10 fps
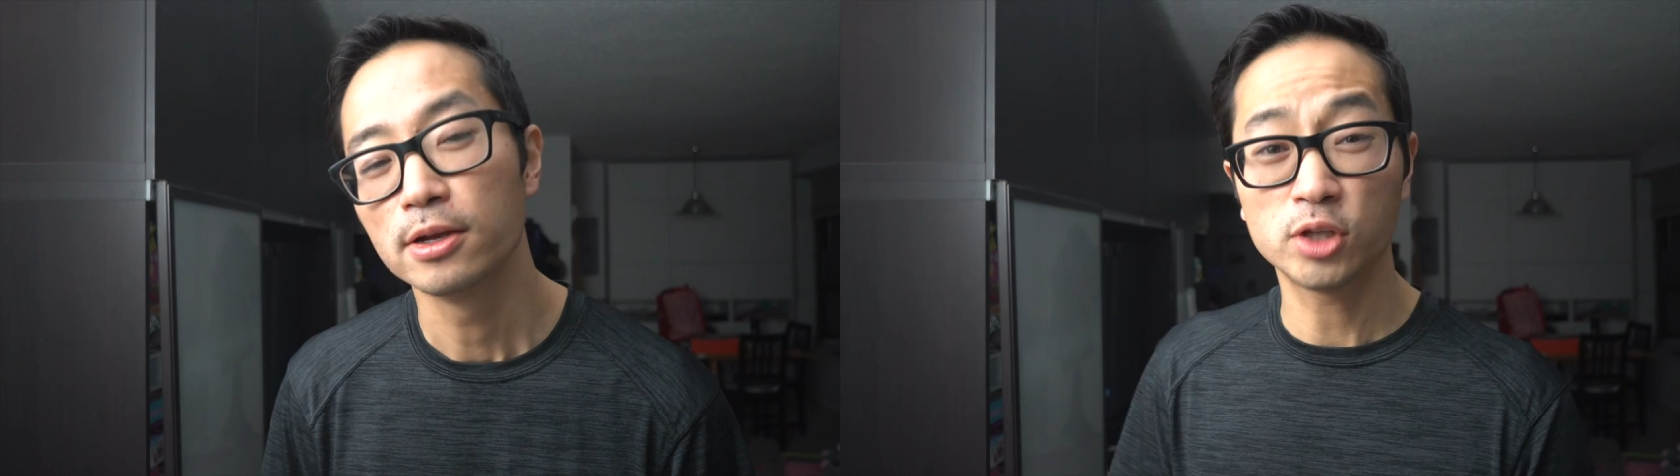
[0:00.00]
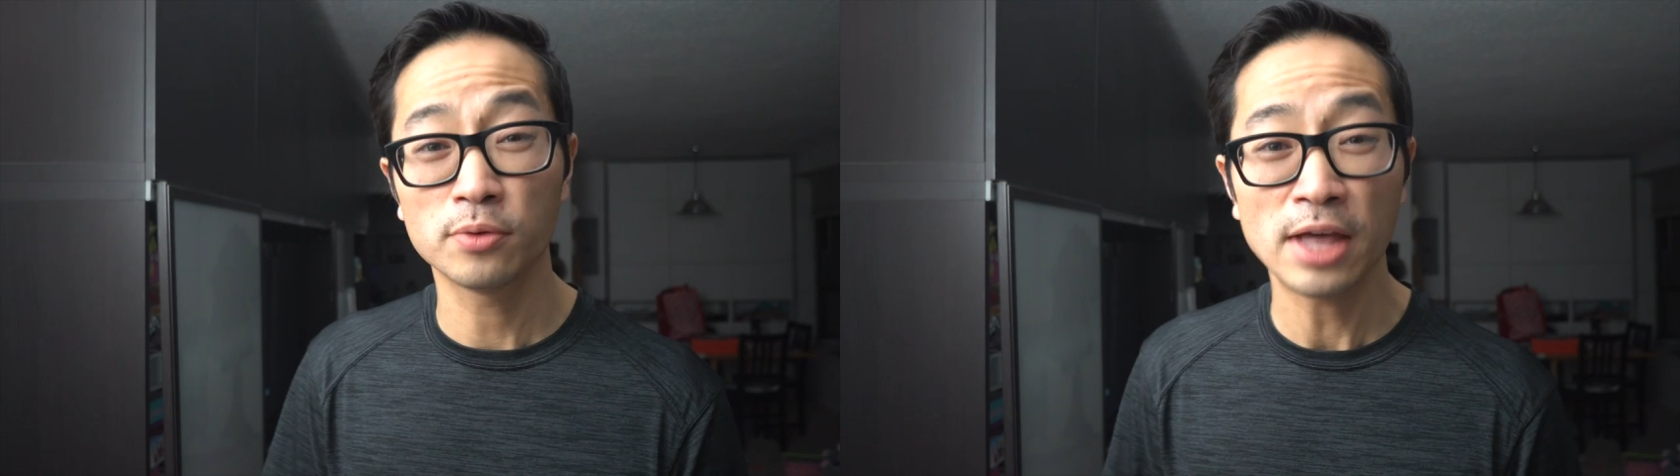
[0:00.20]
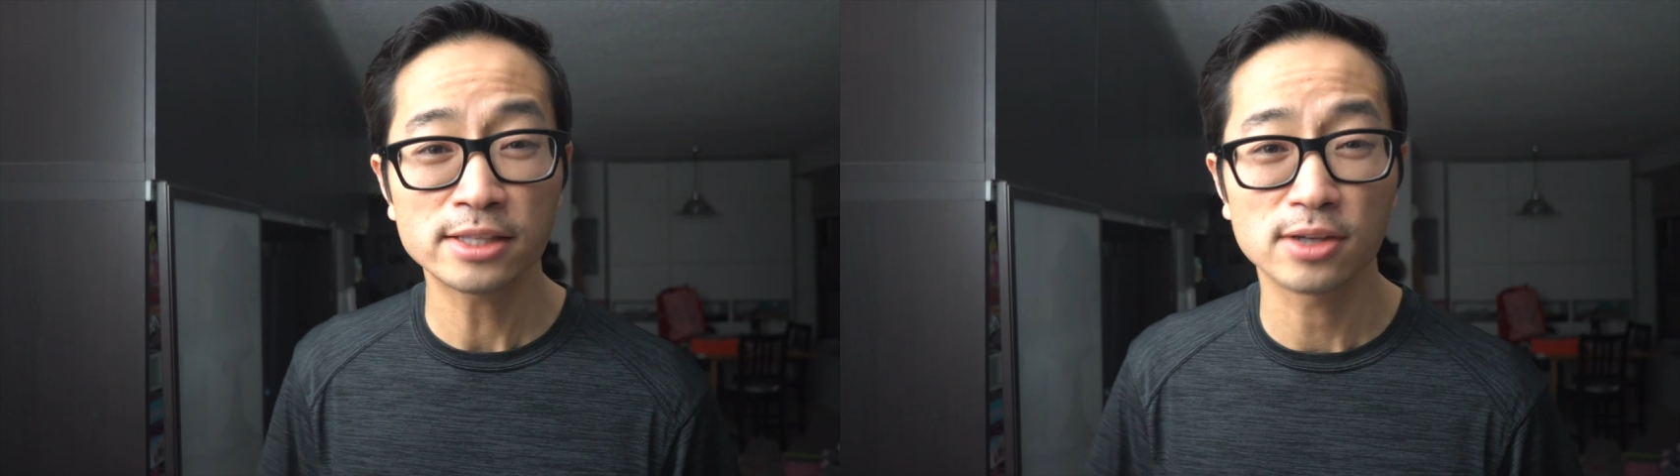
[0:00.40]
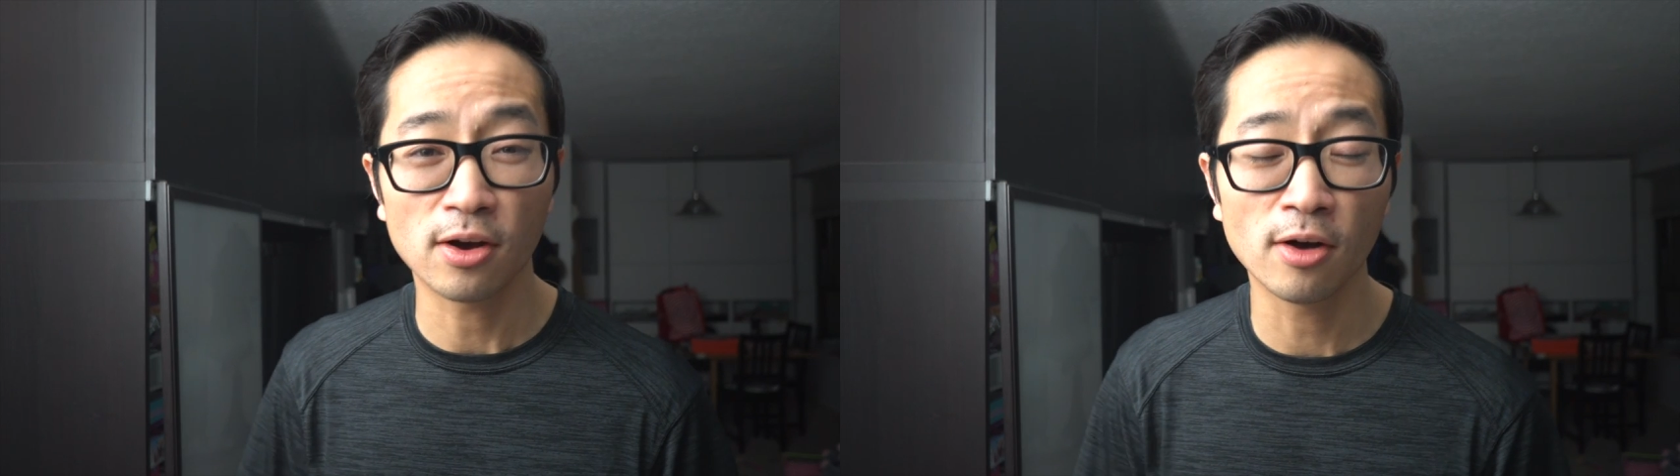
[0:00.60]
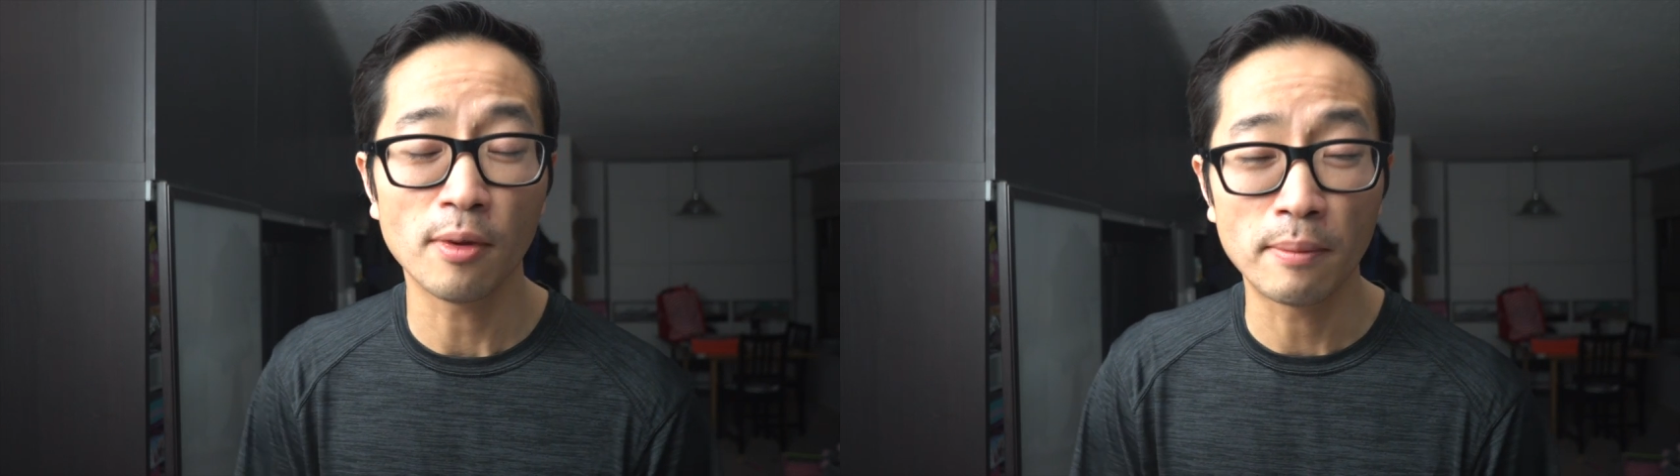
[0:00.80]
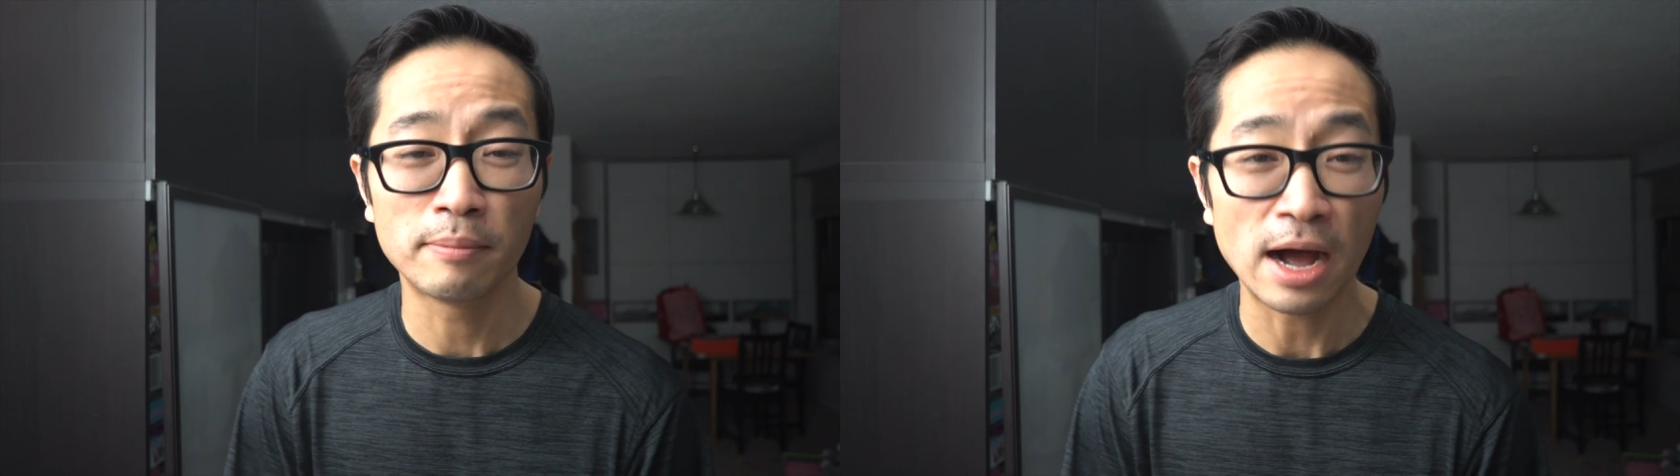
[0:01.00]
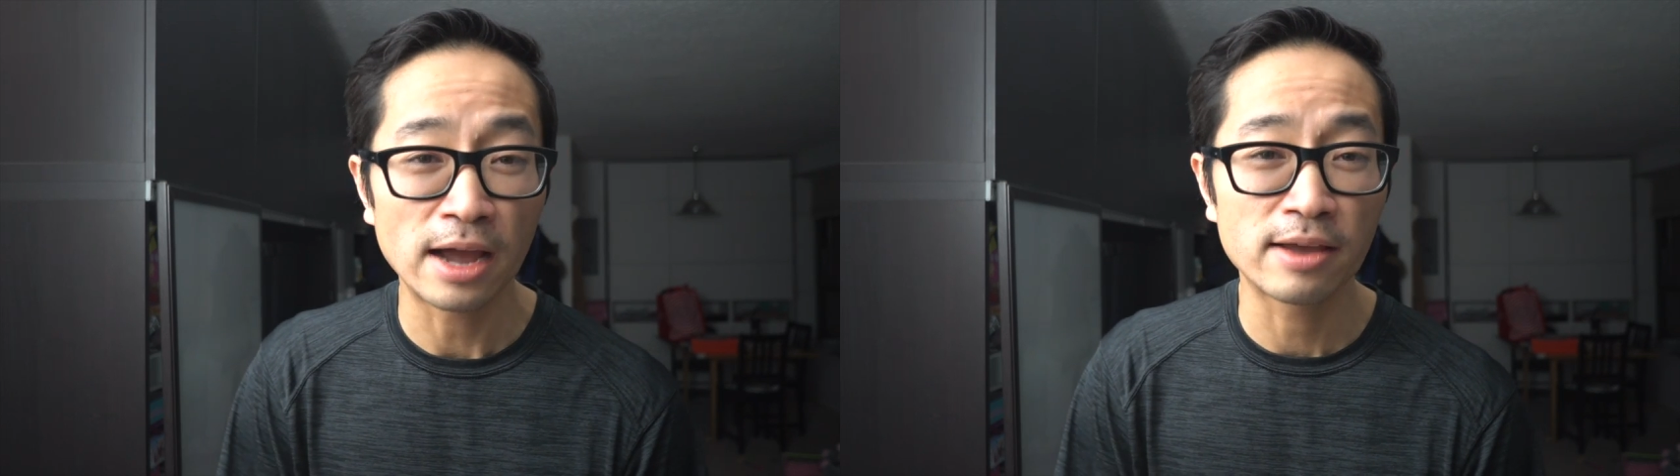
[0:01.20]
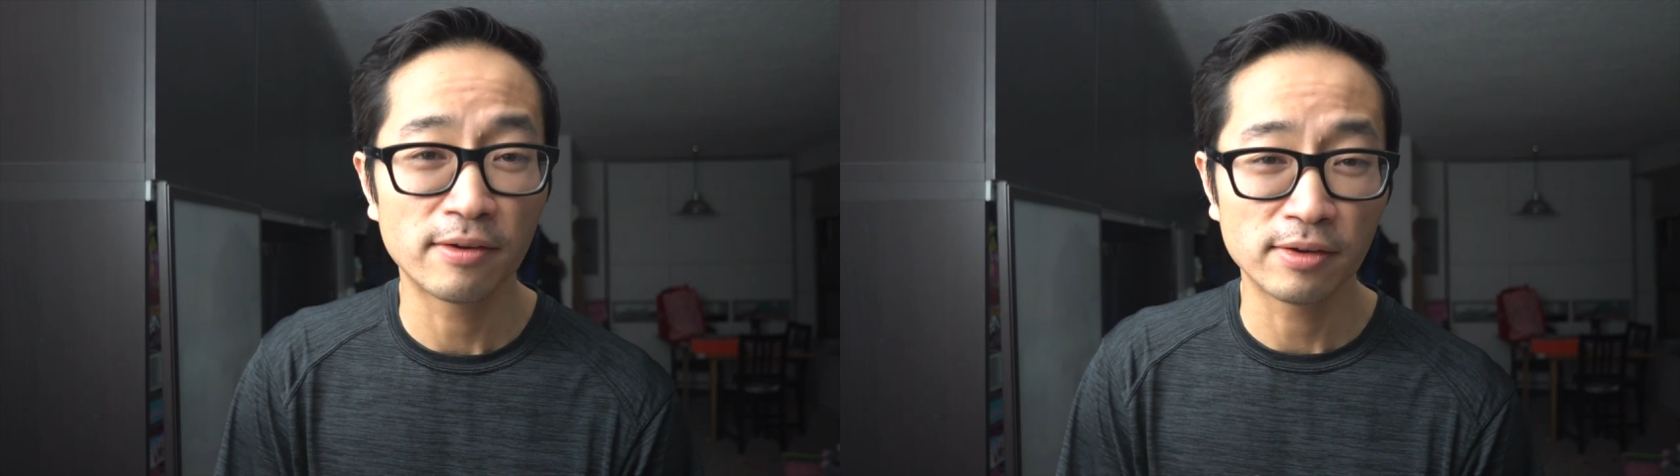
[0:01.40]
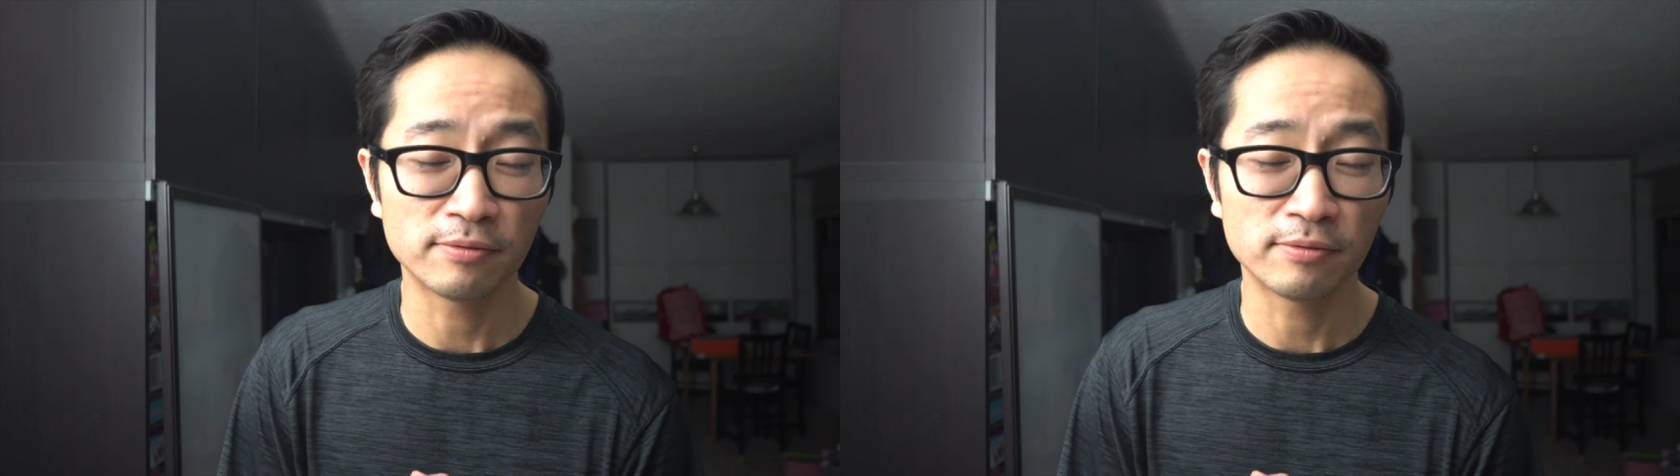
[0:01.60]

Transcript: So that's all my